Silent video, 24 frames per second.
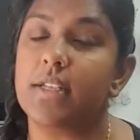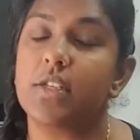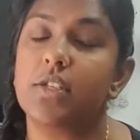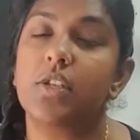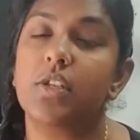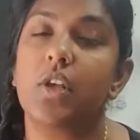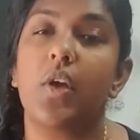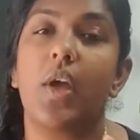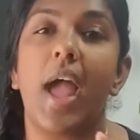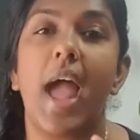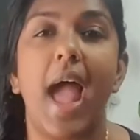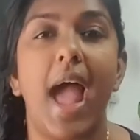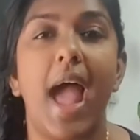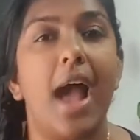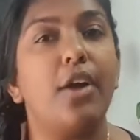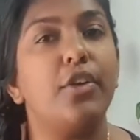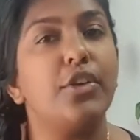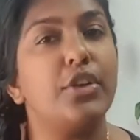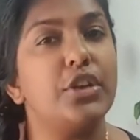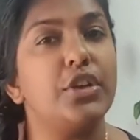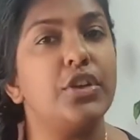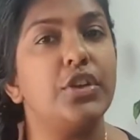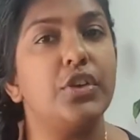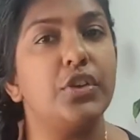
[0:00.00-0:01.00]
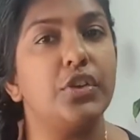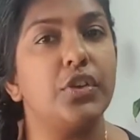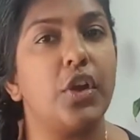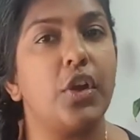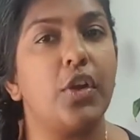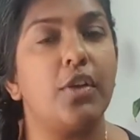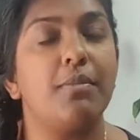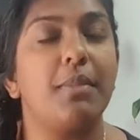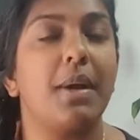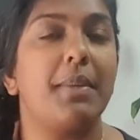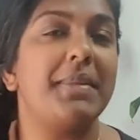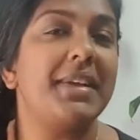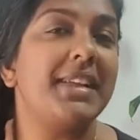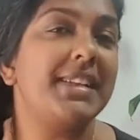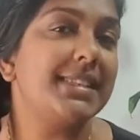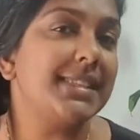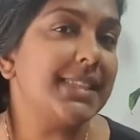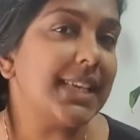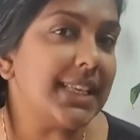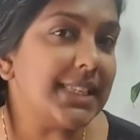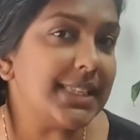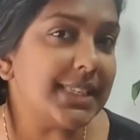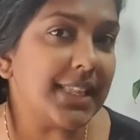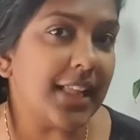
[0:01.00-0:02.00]
So how do you know mummy
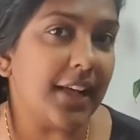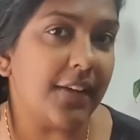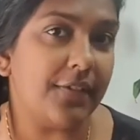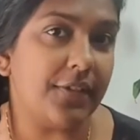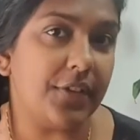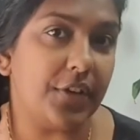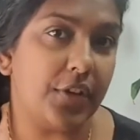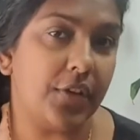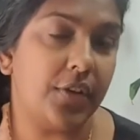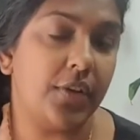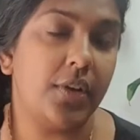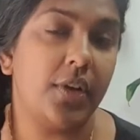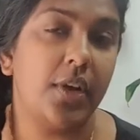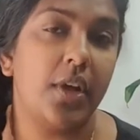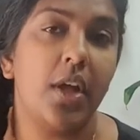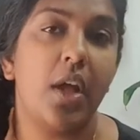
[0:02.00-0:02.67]
does love you?